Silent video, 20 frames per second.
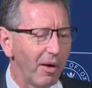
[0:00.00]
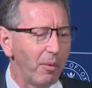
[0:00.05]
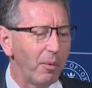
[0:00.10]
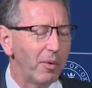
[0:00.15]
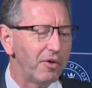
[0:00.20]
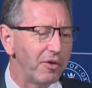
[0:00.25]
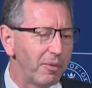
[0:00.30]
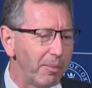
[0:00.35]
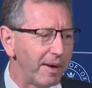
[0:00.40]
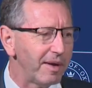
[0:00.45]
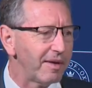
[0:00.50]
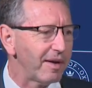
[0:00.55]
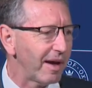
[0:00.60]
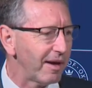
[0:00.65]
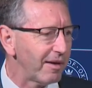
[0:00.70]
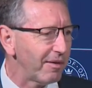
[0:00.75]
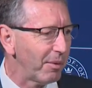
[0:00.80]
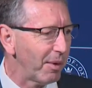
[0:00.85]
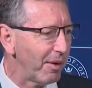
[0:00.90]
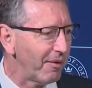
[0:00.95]
we should be
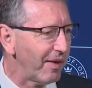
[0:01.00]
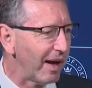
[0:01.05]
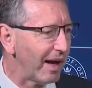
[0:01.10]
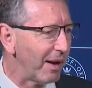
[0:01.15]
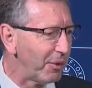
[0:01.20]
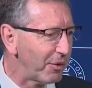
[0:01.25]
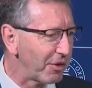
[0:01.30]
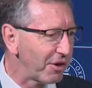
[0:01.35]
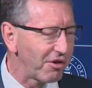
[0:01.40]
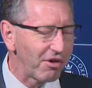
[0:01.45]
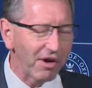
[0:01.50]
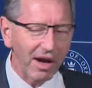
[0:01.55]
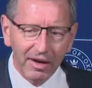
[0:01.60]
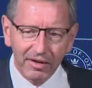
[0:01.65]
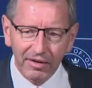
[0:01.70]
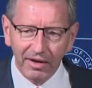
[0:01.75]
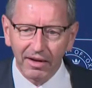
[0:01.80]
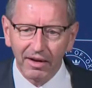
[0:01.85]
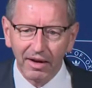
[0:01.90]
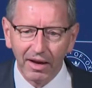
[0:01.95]
taxing where value is
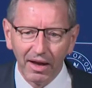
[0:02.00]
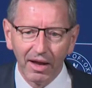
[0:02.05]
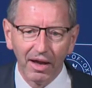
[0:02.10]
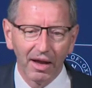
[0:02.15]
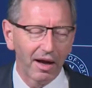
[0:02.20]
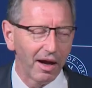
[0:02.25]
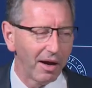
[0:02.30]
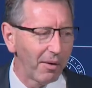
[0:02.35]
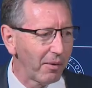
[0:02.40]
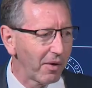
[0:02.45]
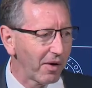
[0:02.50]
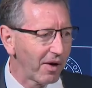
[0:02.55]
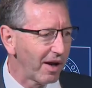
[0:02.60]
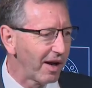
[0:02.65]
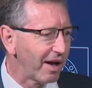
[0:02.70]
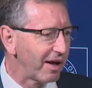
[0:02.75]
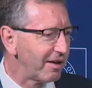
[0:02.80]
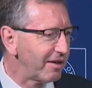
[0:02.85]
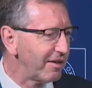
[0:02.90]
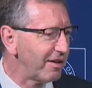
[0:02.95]
created. I'm not going
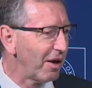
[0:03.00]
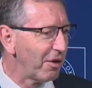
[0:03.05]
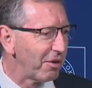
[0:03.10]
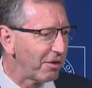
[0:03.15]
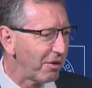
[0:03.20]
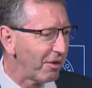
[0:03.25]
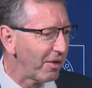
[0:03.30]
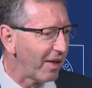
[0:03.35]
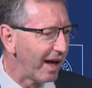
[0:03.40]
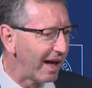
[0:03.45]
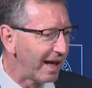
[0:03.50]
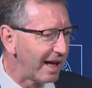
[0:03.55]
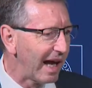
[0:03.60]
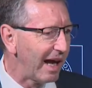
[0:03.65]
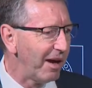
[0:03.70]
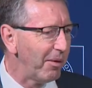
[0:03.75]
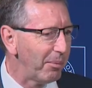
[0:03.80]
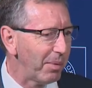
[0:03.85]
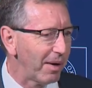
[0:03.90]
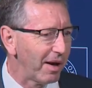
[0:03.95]
to go through that
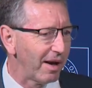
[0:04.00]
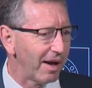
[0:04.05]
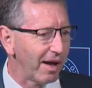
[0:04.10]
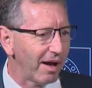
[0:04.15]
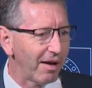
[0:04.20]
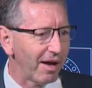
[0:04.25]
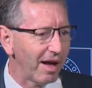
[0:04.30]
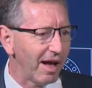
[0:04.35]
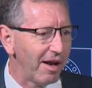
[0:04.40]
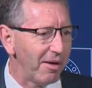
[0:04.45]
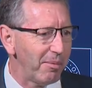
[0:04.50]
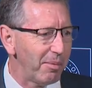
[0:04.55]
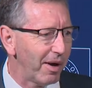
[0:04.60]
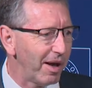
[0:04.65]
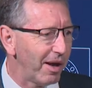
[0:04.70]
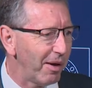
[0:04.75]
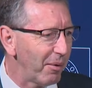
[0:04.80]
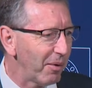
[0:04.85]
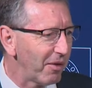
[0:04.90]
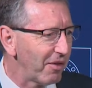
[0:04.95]
again, but
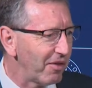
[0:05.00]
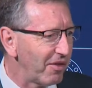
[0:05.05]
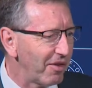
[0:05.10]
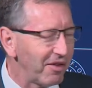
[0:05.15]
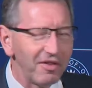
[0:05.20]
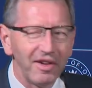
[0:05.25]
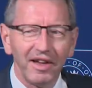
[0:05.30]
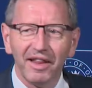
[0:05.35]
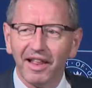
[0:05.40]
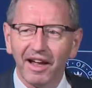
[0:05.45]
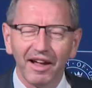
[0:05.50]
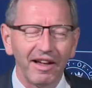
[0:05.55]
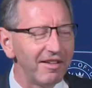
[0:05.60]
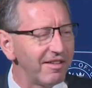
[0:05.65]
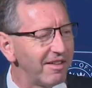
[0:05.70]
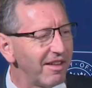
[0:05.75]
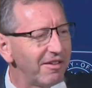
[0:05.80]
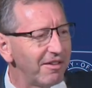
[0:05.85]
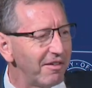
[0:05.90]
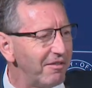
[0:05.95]
anybody who wants to see that,
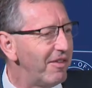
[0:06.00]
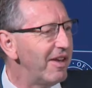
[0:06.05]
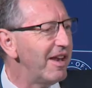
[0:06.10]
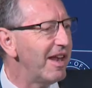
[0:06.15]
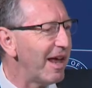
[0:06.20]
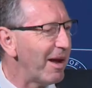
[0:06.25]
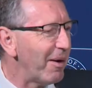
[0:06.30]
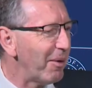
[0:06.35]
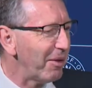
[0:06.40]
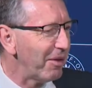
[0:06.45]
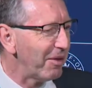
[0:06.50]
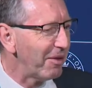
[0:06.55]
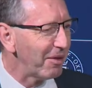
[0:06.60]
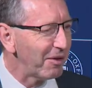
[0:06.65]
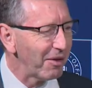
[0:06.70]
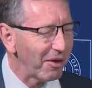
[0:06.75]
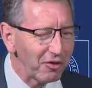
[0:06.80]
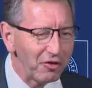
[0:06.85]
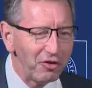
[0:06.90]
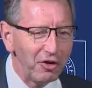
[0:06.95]
there's a video
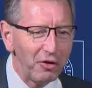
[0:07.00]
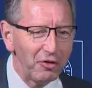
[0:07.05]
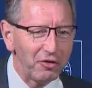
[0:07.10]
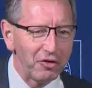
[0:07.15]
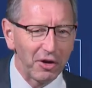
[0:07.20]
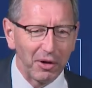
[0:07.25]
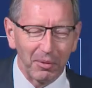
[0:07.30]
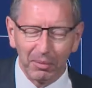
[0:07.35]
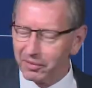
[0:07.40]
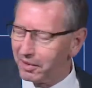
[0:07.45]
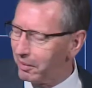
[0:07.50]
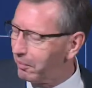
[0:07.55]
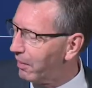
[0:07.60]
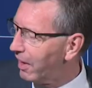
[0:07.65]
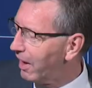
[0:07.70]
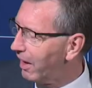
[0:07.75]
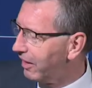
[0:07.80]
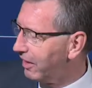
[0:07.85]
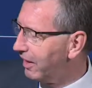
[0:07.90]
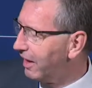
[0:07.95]
on YouTube
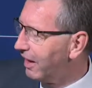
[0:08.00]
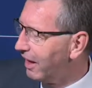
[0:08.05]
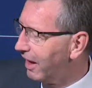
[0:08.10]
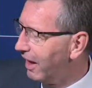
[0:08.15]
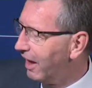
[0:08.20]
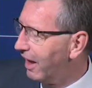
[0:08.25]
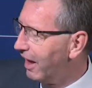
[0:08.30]
somewhere, I think.